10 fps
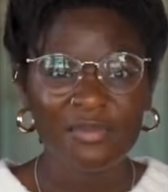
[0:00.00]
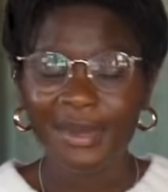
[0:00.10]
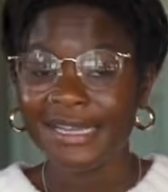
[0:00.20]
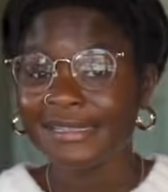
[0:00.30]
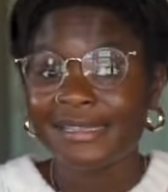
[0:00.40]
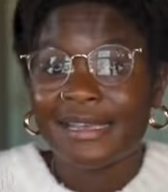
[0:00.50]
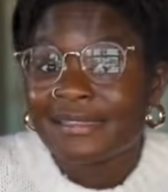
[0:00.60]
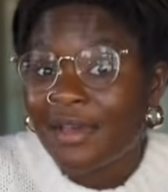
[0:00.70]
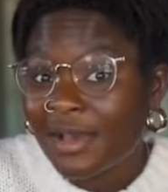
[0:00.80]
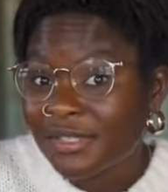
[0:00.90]
how to share
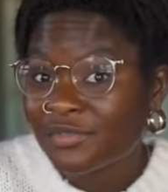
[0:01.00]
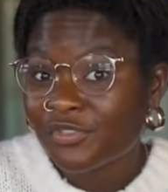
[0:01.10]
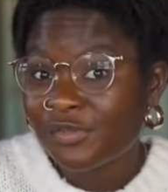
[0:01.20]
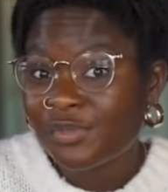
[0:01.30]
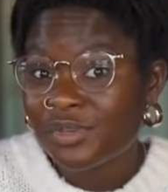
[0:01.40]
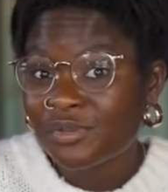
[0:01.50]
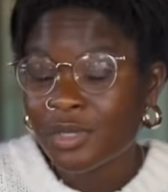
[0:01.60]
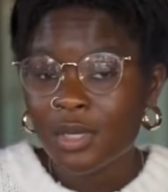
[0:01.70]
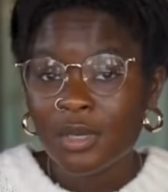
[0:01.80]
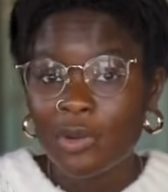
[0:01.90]
more of my life
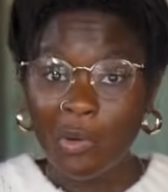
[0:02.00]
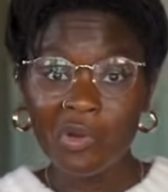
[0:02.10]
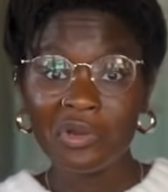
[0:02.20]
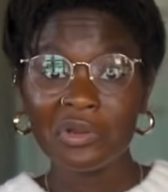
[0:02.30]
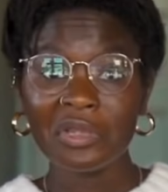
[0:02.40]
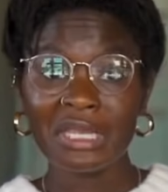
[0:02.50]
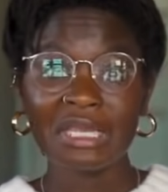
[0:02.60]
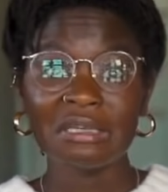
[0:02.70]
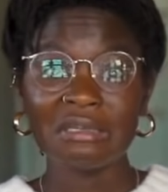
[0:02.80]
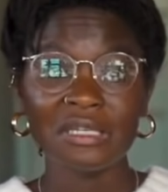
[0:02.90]
within my
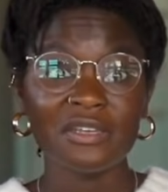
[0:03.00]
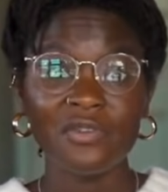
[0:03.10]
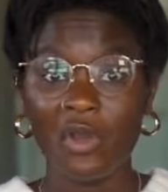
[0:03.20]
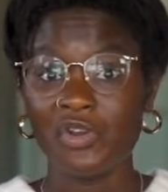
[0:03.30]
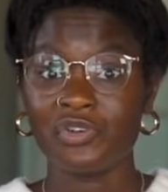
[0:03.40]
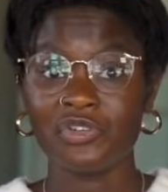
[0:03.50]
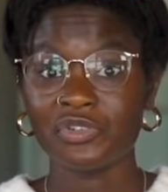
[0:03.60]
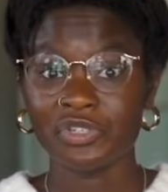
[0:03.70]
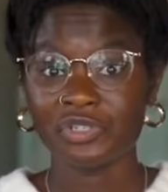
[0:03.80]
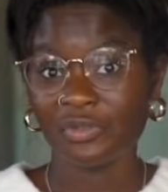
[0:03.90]
boundaries on
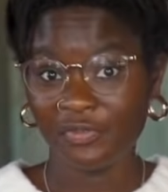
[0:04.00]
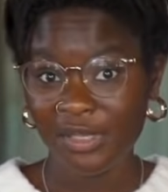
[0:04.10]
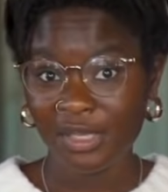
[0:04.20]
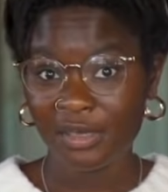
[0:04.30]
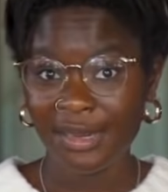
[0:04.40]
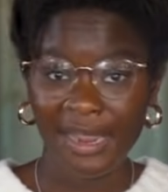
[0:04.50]
Instagram,